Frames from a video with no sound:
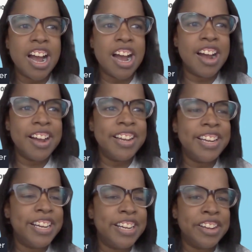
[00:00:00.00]

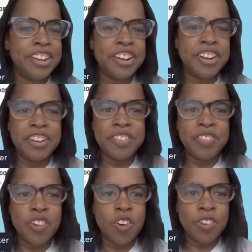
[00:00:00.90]
I am
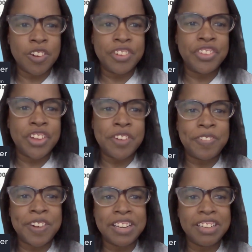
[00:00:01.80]
on the
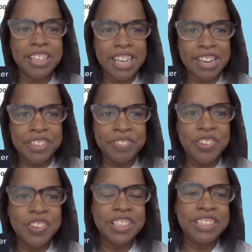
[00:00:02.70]
Franklin County
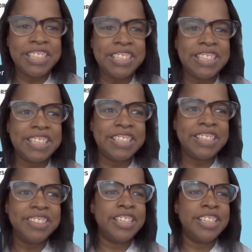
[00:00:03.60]
Board of DD.